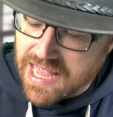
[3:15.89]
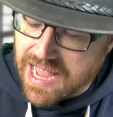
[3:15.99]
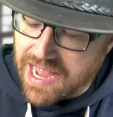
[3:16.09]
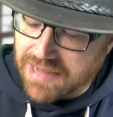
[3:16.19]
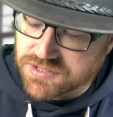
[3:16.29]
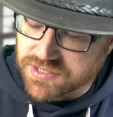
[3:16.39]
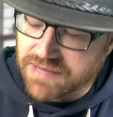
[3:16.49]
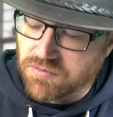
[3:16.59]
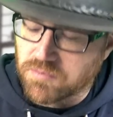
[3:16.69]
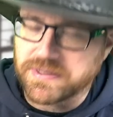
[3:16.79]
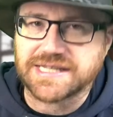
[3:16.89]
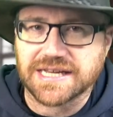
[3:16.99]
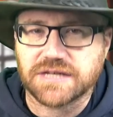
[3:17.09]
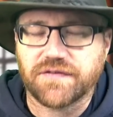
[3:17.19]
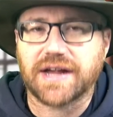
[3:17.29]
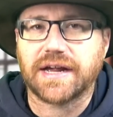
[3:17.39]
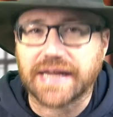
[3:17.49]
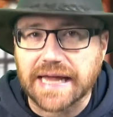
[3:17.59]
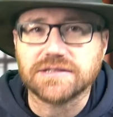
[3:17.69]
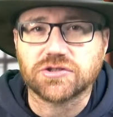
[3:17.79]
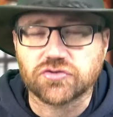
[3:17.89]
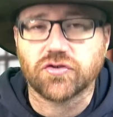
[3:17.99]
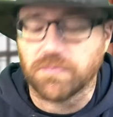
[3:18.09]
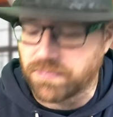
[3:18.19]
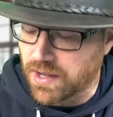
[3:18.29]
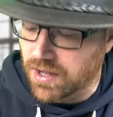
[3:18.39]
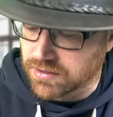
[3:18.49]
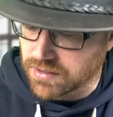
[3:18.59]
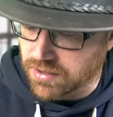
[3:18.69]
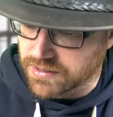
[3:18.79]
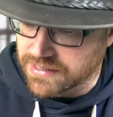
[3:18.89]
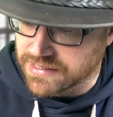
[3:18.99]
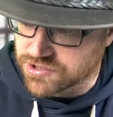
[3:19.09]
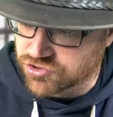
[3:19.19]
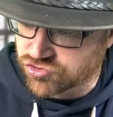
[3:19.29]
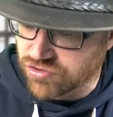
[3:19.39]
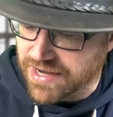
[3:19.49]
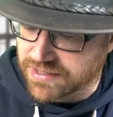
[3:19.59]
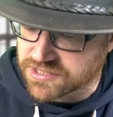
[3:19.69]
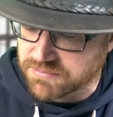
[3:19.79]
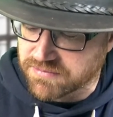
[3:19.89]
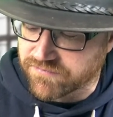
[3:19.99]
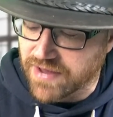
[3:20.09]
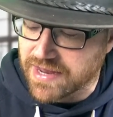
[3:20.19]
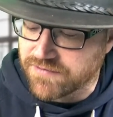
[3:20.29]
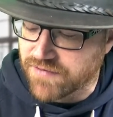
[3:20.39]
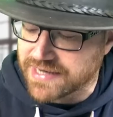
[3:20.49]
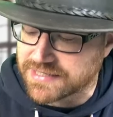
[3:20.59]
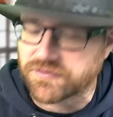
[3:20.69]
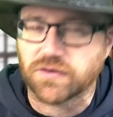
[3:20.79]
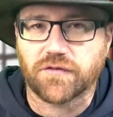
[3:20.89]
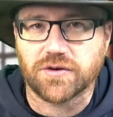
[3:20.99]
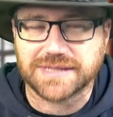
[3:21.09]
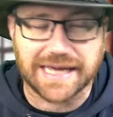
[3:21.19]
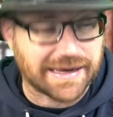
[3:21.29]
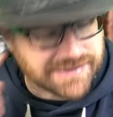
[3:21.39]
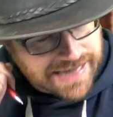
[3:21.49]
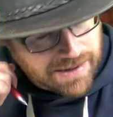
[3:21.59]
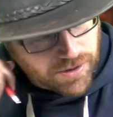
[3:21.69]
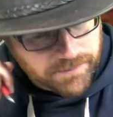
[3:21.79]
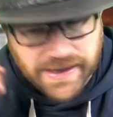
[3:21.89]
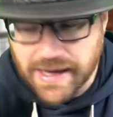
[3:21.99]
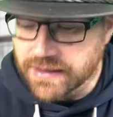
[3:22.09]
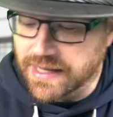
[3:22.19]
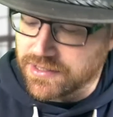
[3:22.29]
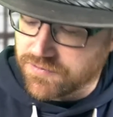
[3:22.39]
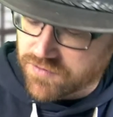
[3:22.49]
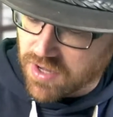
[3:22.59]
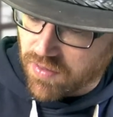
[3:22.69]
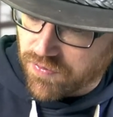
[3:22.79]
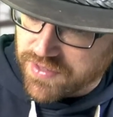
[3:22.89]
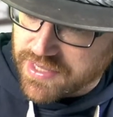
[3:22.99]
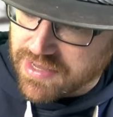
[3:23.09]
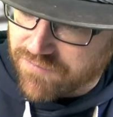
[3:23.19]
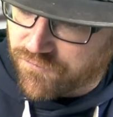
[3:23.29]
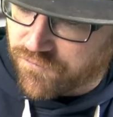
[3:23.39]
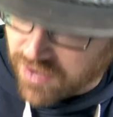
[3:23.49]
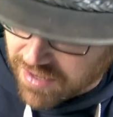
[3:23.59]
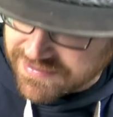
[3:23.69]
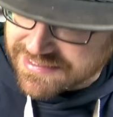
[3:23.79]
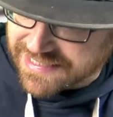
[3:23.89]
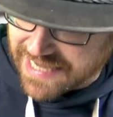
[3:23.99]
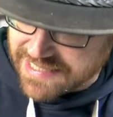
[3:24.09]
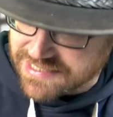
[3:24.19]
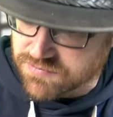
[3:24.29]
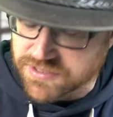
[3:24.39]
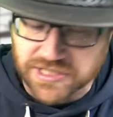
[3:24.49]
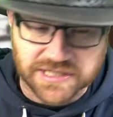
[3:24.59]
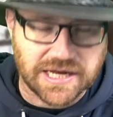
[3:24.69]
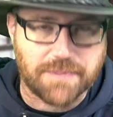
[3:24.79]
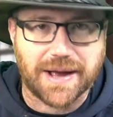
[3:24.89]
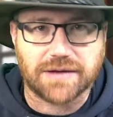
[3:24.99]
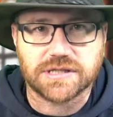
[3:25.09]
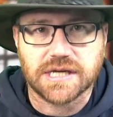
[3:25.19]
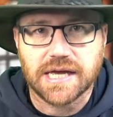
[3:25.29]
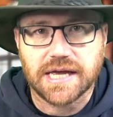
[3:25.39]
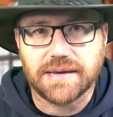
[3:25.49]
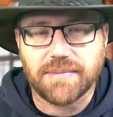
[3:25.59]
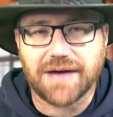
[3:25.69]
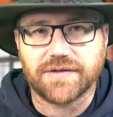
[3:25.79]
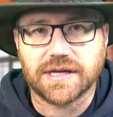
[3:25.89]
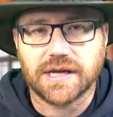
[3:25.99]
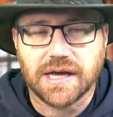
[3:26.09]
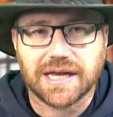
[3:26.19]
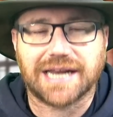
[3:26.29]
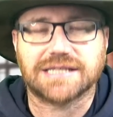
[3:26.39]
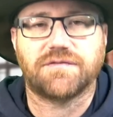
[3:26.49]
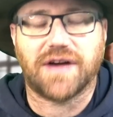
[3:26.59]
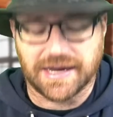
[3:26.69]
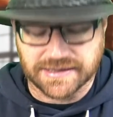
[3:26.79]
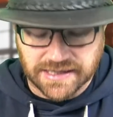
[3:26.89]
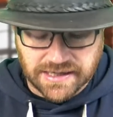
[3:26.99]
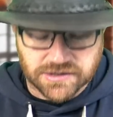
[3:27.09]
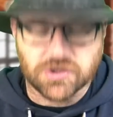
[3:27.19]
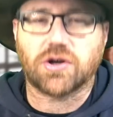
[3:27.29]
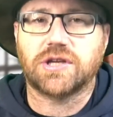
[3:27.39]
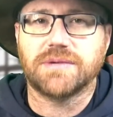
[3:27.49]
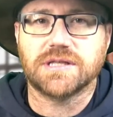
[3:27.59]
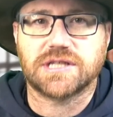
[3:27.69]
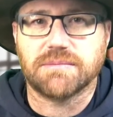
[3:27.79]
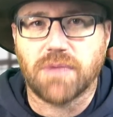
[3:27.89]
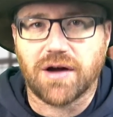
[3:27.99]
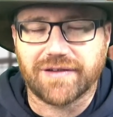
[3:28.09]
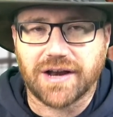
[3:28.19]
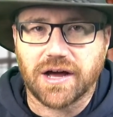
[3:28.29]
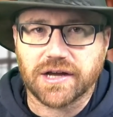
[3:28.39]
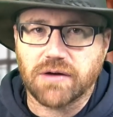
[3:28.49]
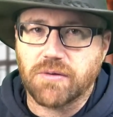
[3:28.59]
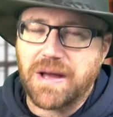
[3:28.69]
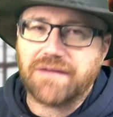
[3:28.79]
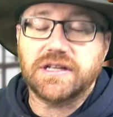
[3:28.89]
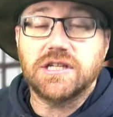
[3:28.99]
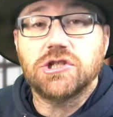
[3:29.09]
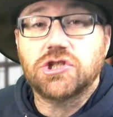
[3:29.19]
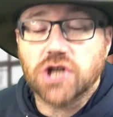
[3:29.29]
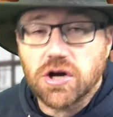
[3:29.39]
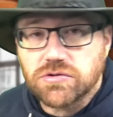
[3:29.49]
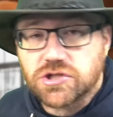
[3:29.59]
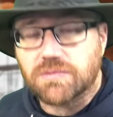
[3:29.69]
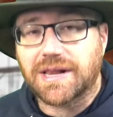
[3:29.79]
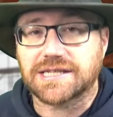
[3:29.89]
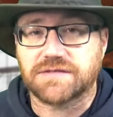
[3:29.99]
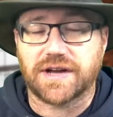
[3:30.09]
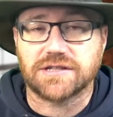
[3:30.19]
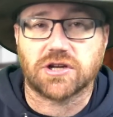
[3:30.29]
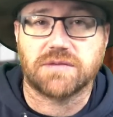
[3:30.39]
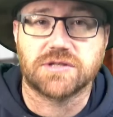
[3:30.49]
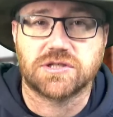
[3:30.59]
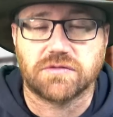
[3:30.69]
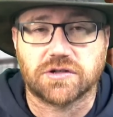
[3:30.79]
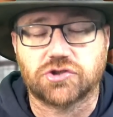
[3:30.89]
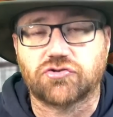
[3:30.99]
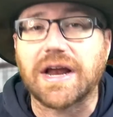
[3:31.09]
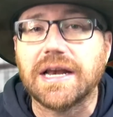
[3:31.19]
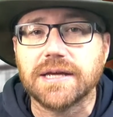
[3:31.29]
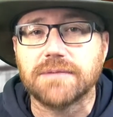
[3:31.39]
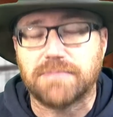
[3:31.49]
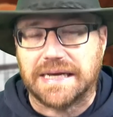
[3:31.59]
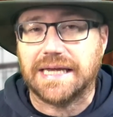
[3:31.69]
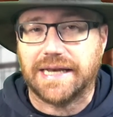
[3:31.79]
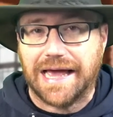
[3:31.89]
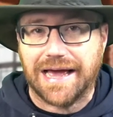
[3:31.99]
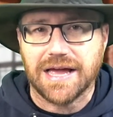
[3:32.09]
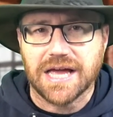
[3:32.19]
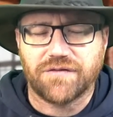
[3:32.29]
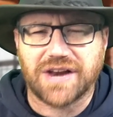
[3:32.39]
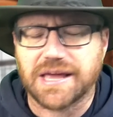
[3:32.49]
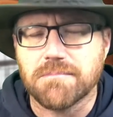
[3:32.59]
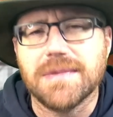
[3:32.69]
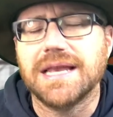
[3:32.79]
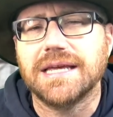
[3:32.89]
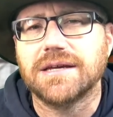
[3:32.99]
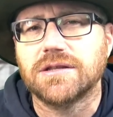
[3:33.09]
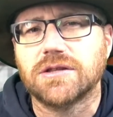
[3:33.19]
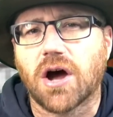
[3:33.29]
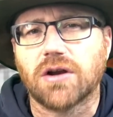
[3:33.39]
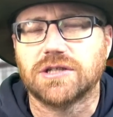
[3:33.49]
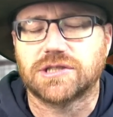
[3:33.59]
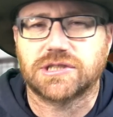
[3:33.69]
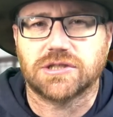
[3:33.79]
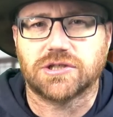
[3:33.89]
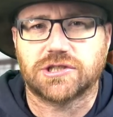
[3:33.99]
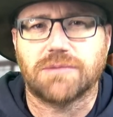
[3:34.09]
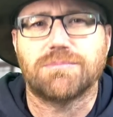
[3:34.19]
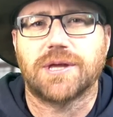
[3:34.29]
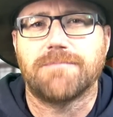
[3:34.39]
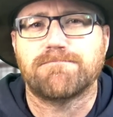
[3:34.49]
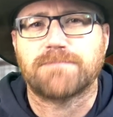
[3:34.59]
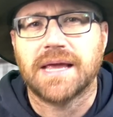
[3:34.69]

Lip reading: So they will be testifying against Trump in his trial. It's going to be very, very difficult for him to get out of that one. Then you've got the Florida case, which is about him having classified documents in Mar-a-Lago. Apparently, he showed some classified documents to an Australian billionaire for like $1 million or something.